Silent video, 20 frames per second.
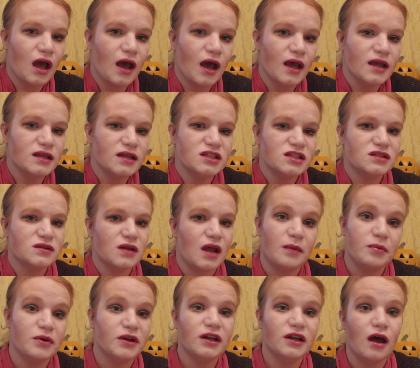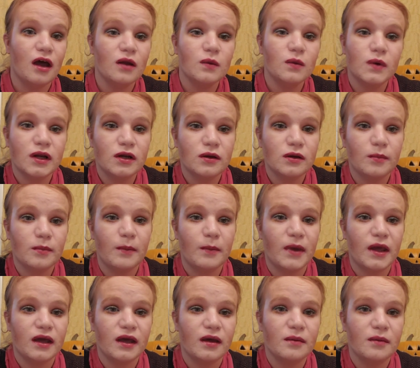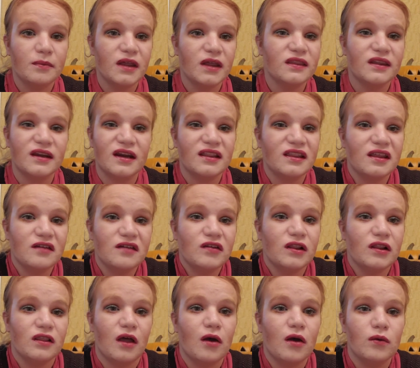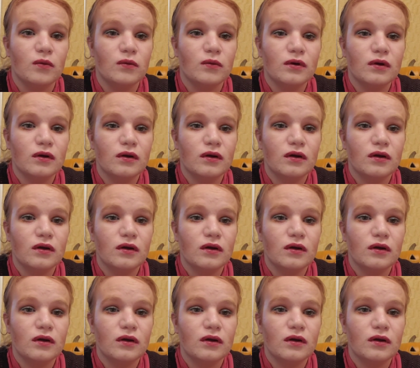I put it on when I do my makeup, and then I leave it alone.